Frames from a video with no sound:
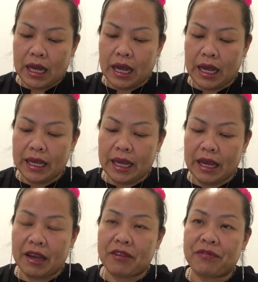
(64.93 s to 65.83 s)

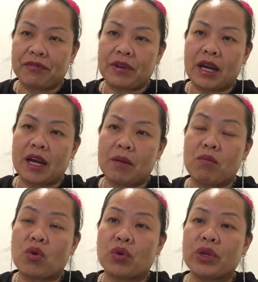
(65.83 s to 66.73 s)
have
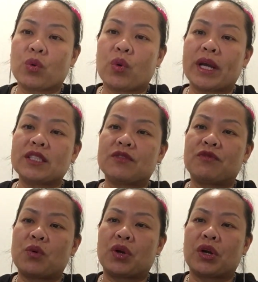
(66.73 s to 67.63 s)
more requests
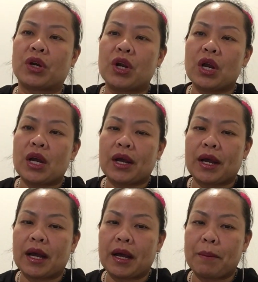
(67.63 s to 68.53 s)
for
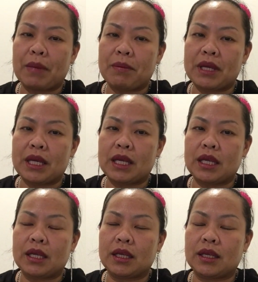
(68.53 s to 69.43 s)

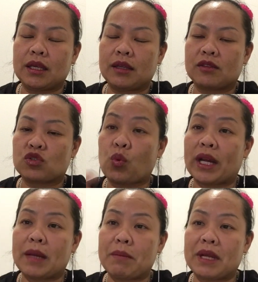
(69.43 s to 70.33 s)
maybe
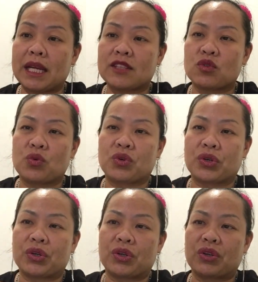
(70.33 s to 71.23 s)
20 minutes
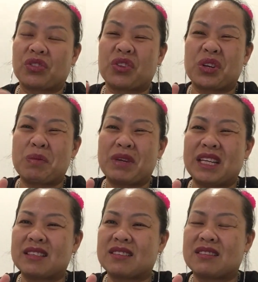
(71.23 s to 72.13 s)
or 30
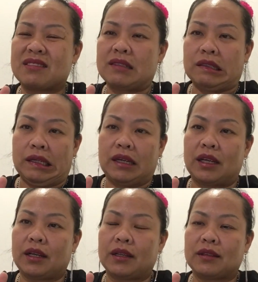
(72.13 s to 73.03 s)
minutes,
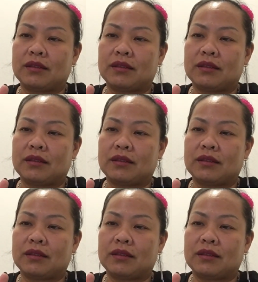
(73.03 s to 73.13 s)
I